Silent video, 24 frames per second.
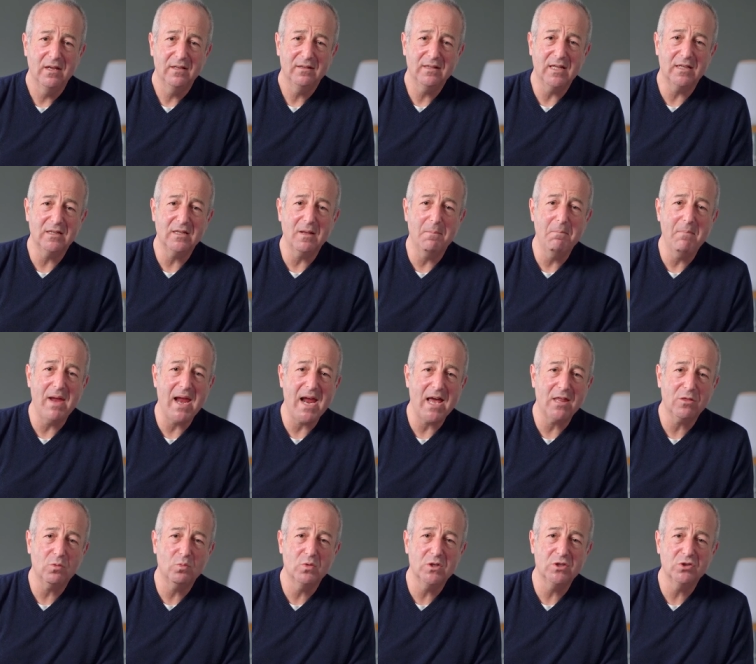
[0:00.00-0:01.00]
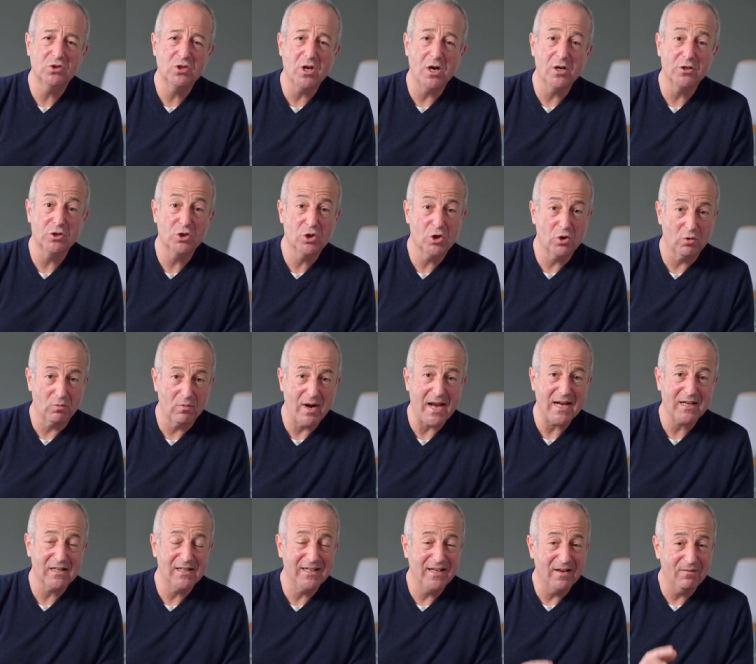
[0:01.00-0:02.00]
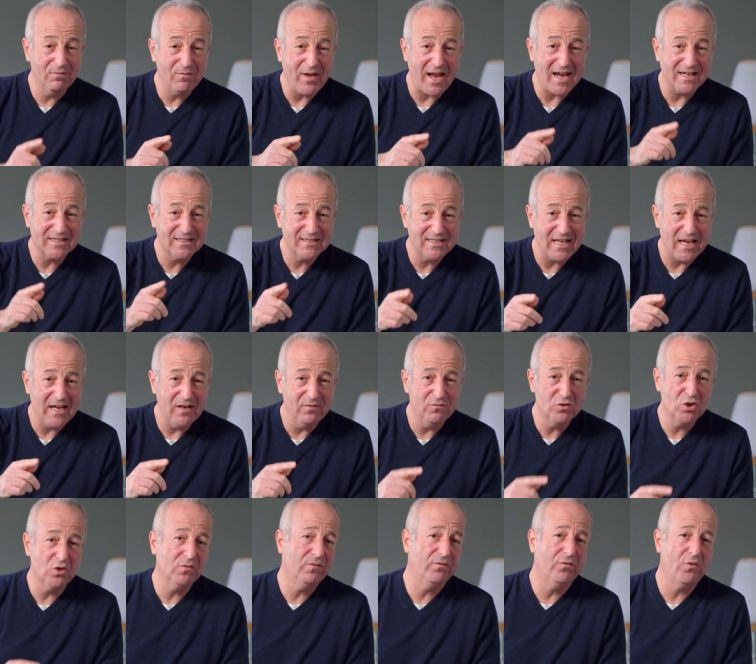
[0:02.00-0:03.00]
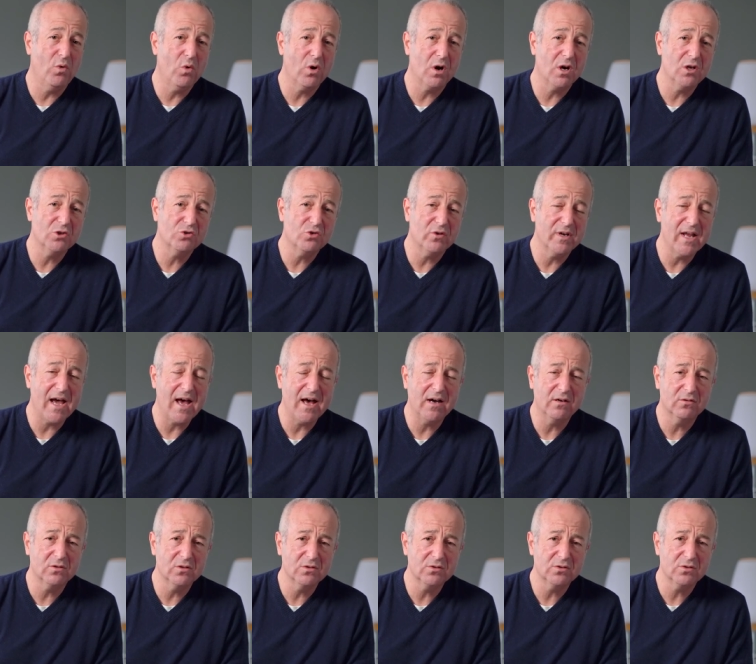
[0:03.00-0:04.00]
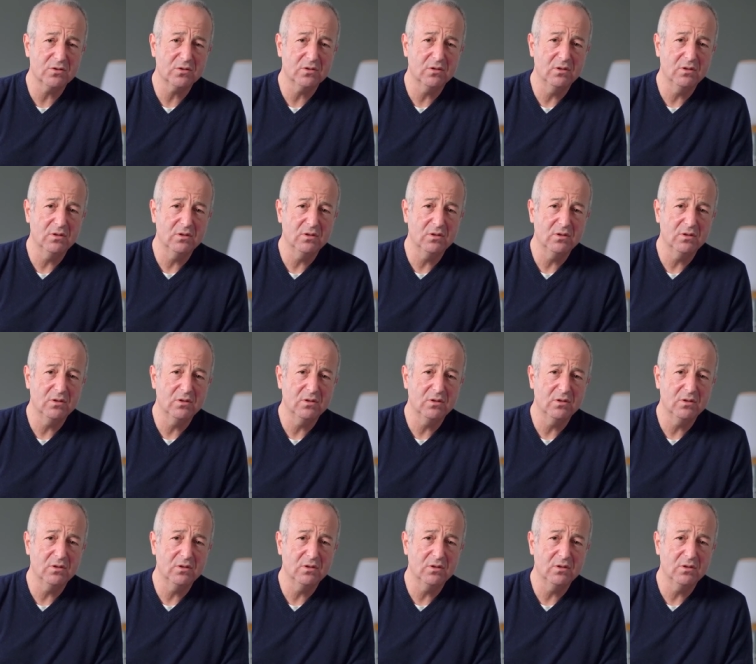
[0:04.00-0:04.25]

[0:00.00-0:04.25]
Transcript: that the math was done correctly, in fact, saved you $400,